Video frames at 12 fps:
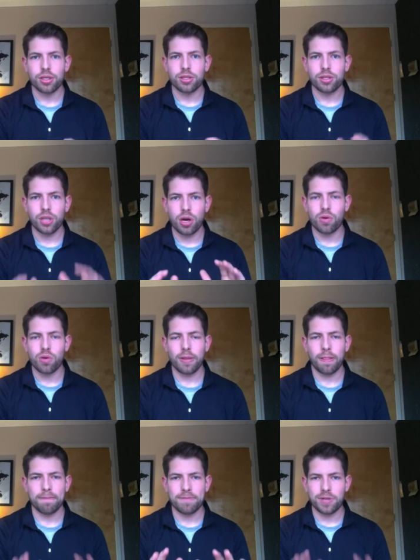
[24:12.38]
don't
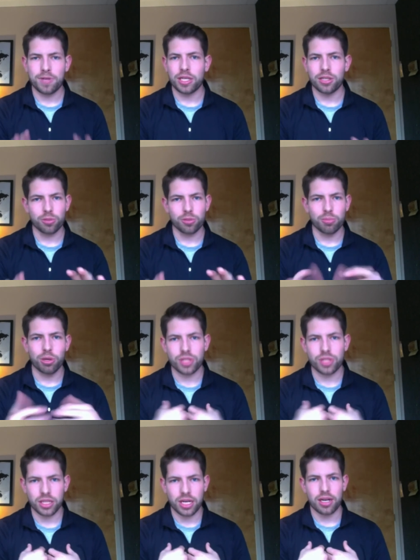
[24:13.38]
feel like you're
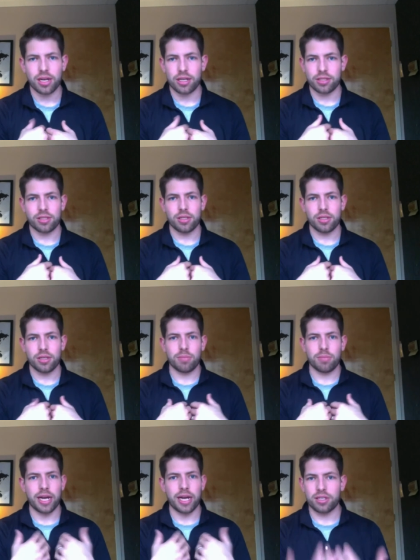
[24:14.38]
imposing on us by
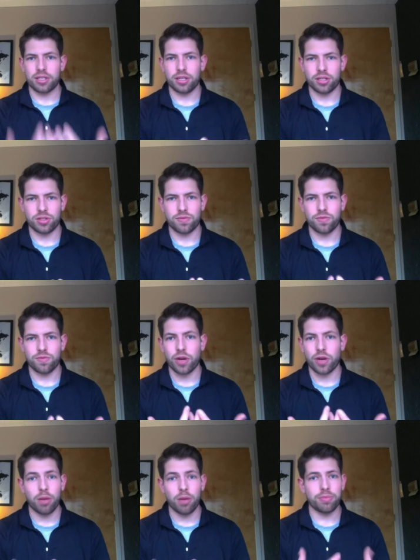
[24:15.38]
asking us for
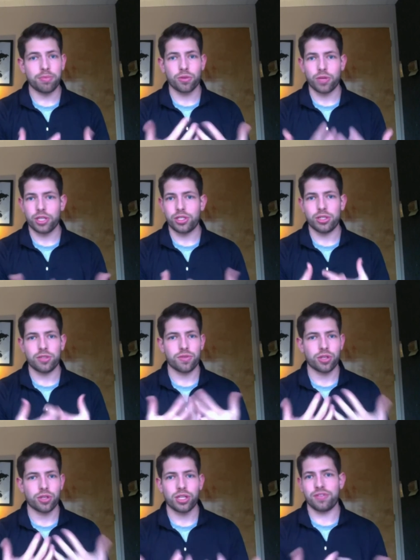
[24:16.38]
help, for questions, for
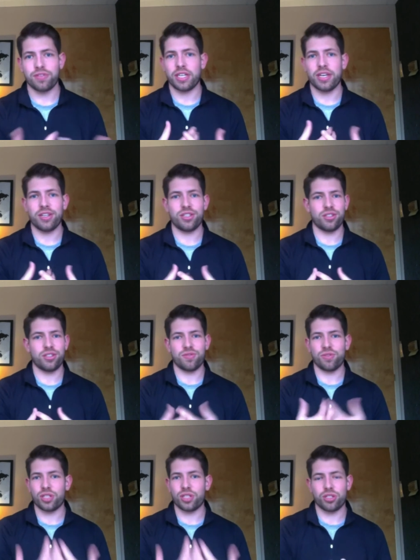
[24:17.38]
clarifications, for
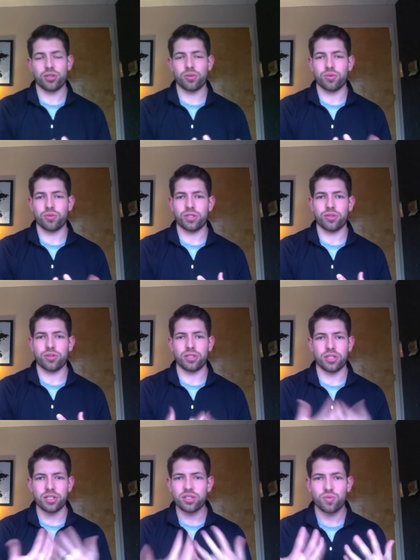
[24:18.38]
additional resources.
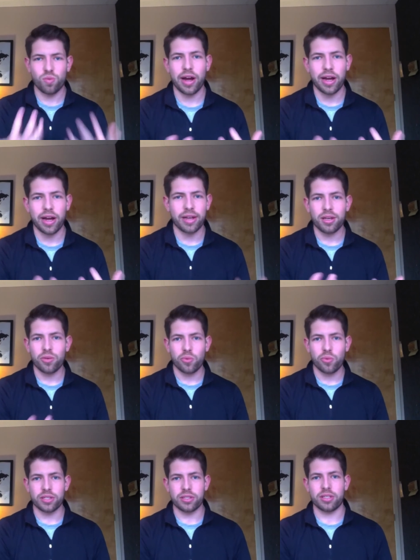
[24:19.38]
This is why we
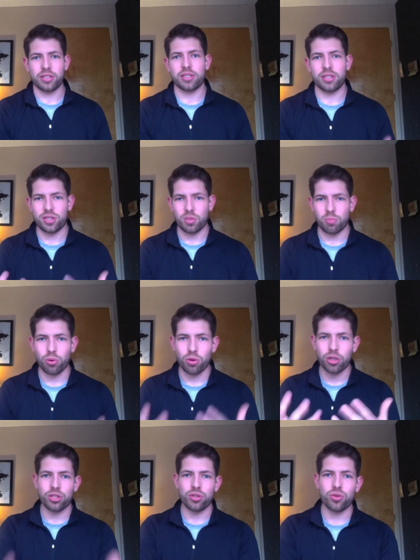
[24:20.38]
exist, to support
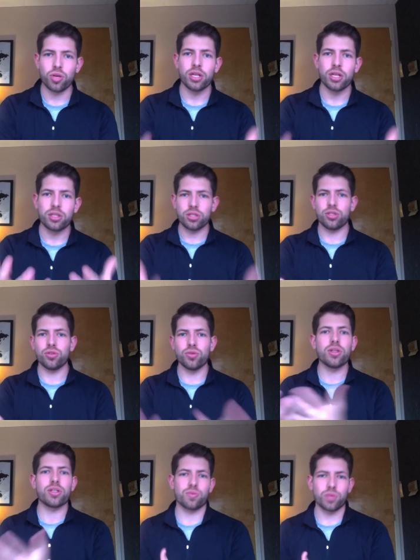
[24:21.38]
you to do
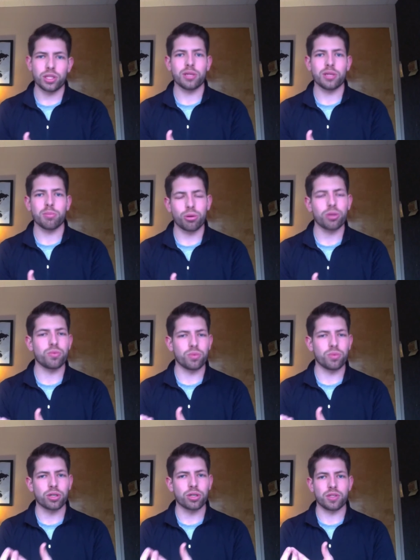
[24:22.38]
this really important
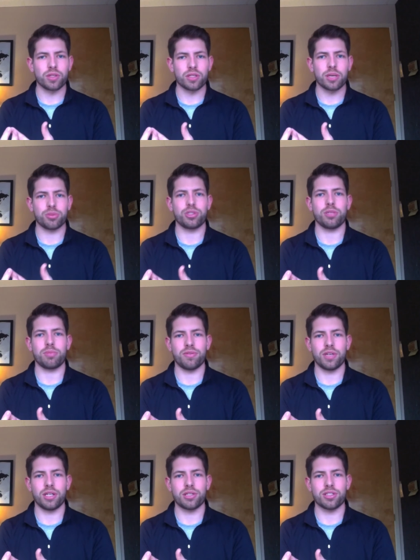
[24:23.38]
work of discipleship and
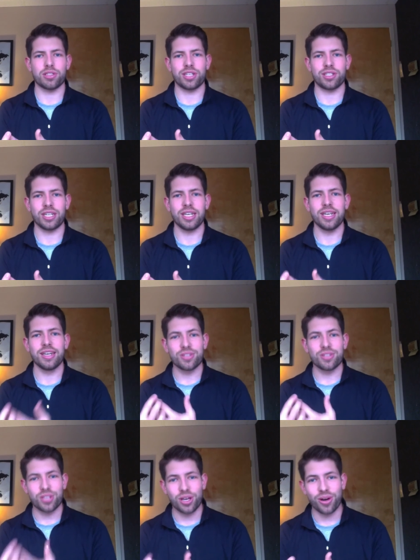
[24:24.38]
evangelization.
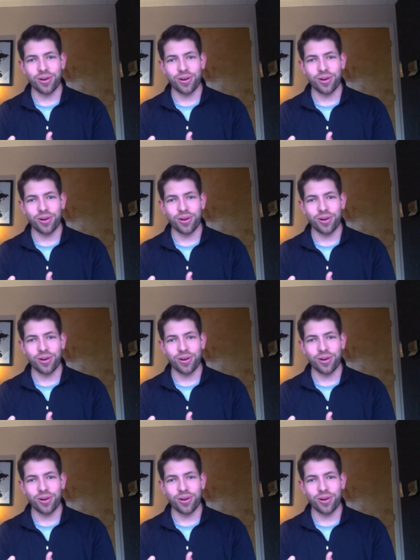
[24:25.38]
So